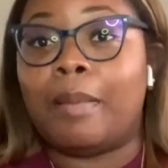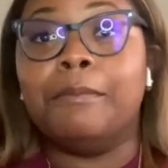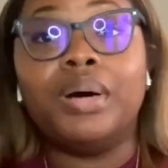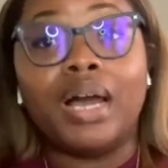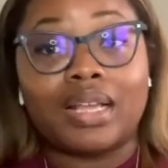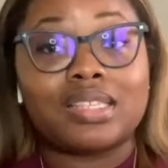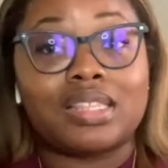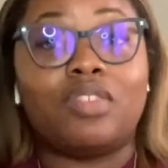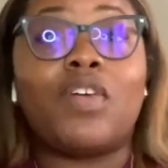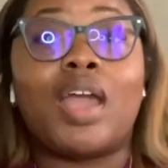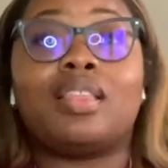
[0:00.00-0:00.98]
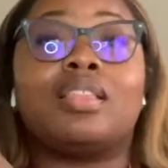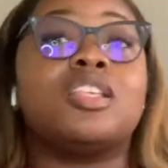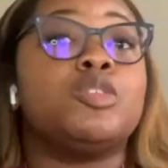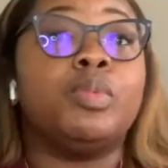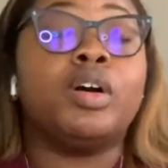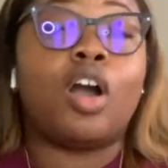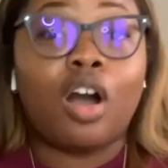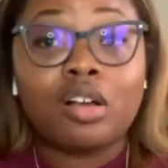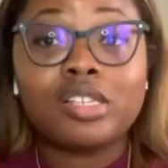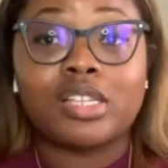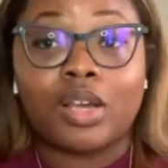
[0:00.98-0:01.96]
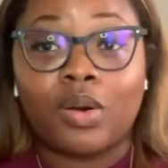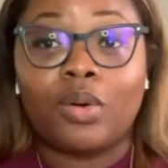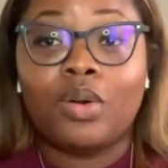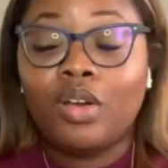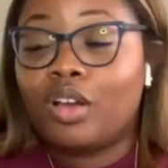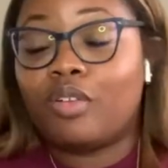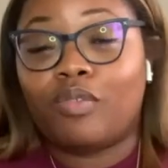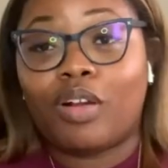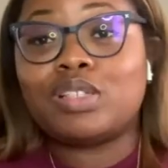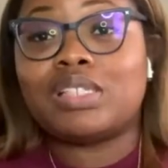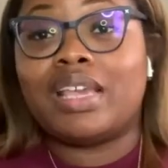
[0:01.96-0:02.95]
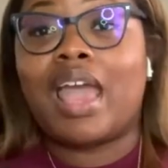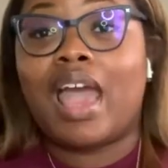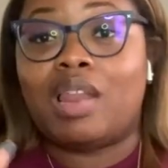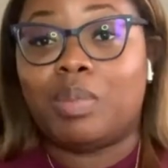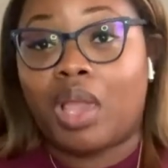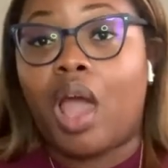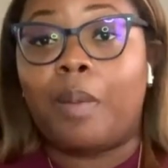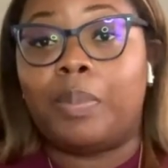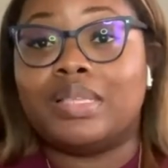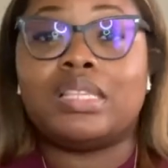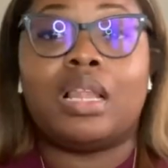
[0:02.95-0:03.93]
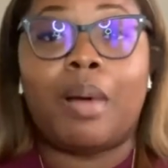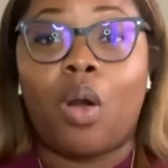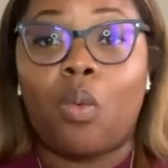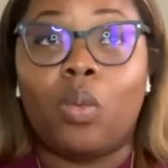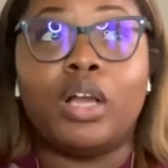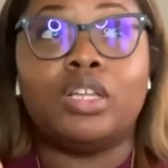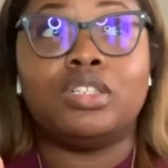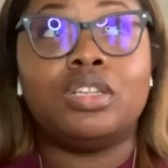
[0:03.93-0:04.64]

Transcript: But the fact that this book also conversely had me up until about 1